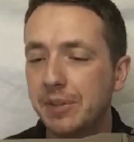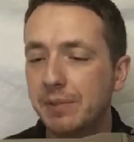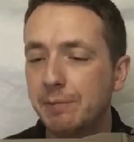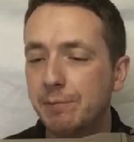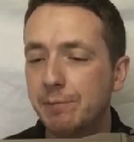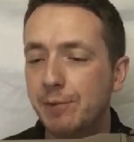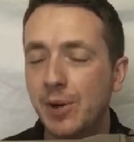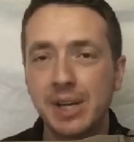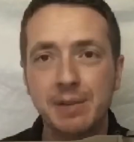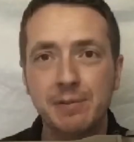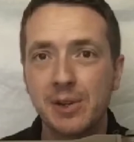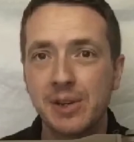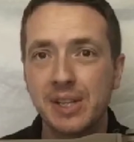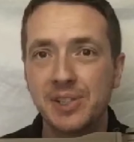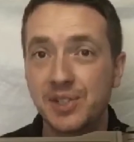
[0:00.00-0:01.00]
Very,
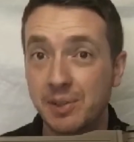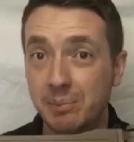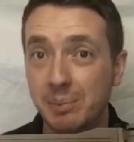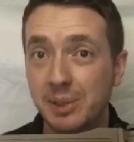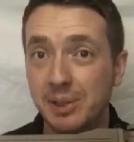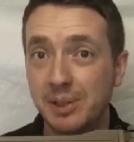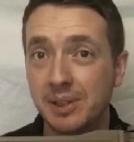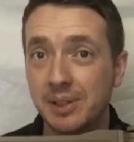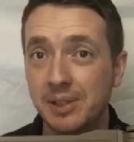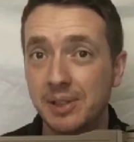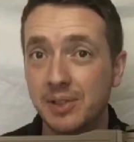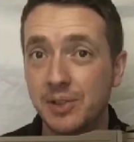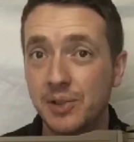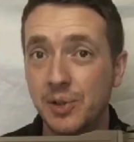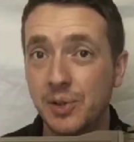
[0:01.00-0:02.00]
very simple
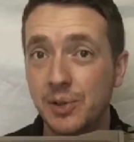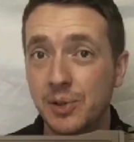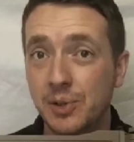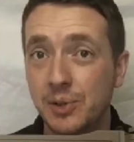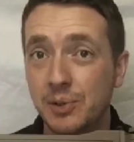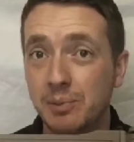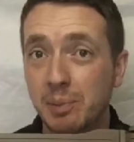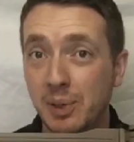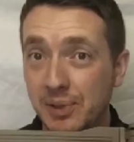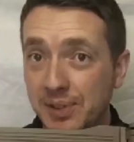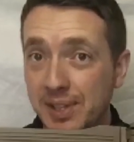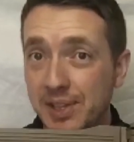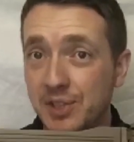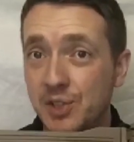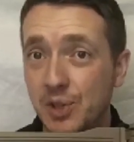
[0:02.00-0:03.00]
to put
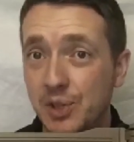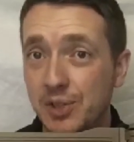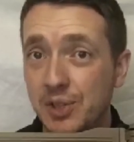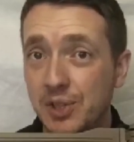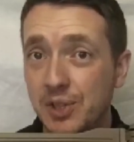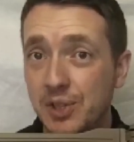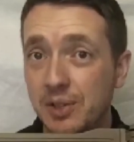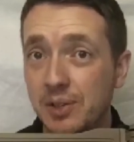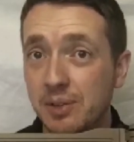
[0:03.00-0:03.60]
this onto your